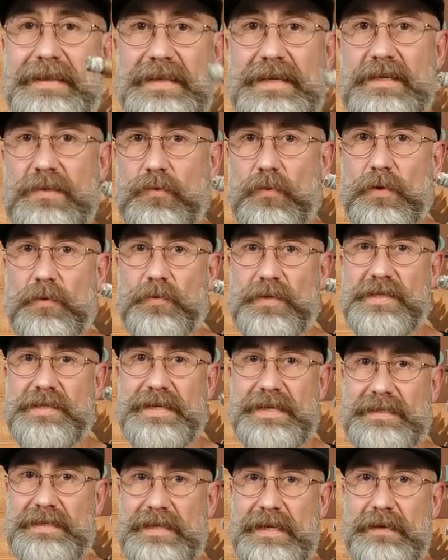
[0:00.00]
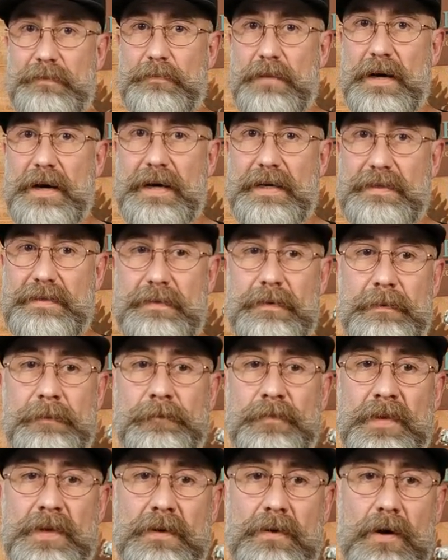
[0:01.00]
think this one was $16
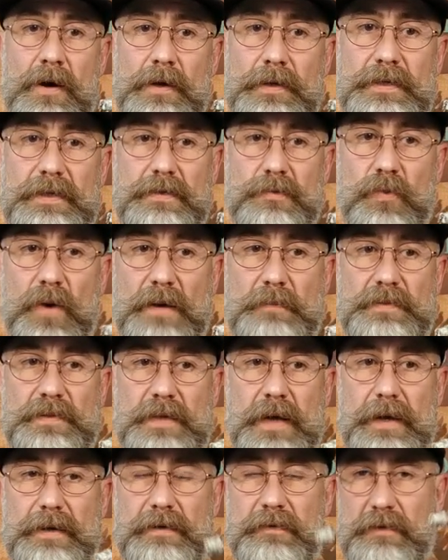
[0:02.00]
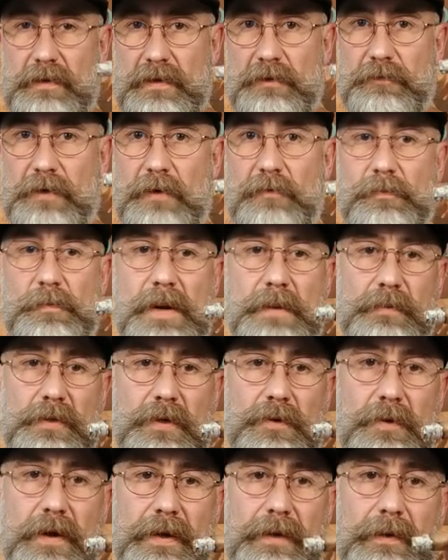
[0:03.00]
on his website, if I
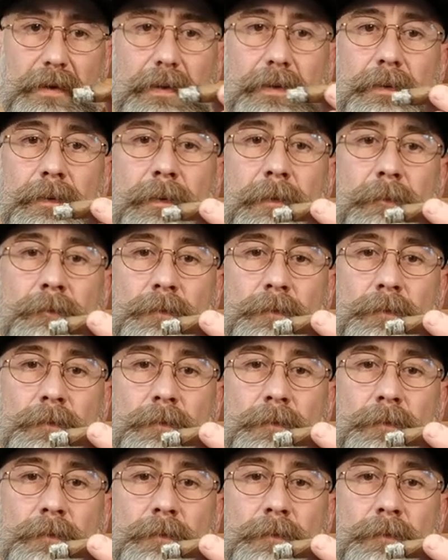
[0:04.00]
remember correctly.